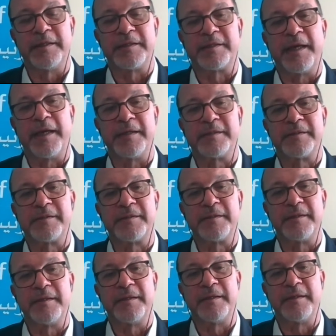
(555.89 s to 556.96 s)
this case
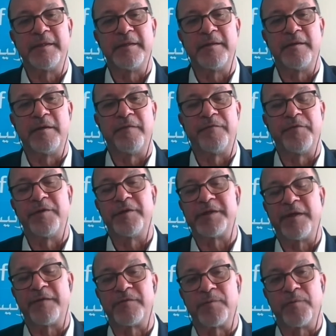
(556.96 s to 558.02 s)
of
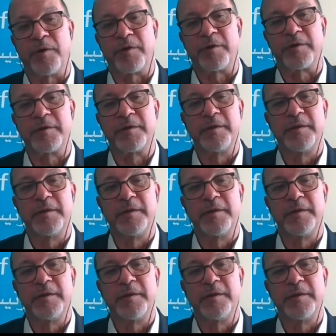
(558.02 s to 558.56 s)
UNICEF's work.